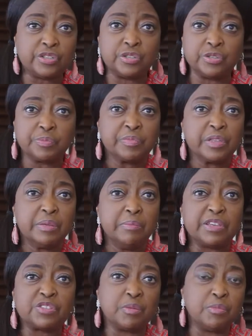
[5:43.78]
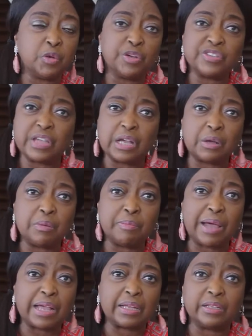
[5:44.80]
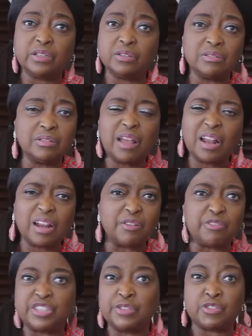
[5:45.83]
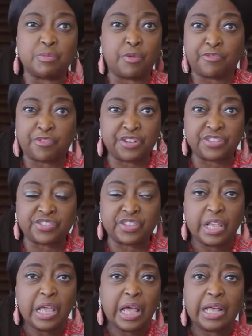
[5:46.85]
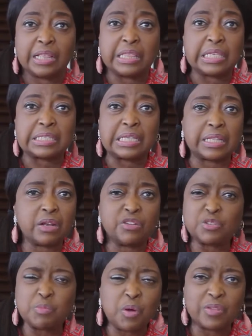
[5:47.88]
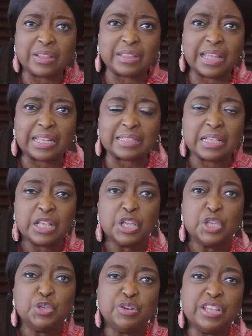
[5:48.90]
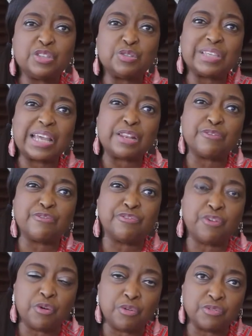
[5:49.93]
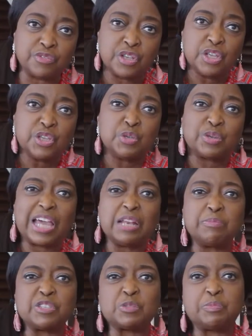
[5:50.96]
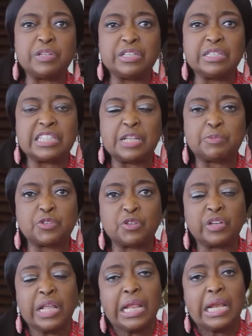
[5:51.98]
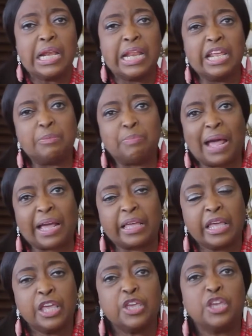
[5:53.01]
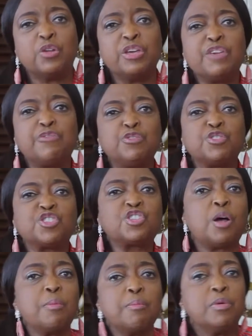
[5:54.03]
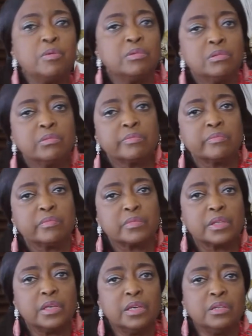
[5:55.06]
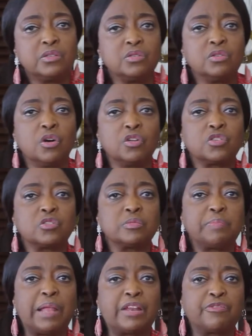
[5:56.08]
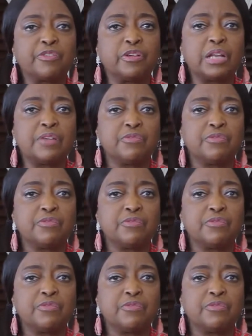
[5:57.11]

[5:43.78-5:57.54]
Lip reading: to make some noise and come back and, you know, receive some offerings and things like that. And it's more than that. You need to get involved. You can't be slipshod, laid back. You know, if you stumble into God's plan for your life,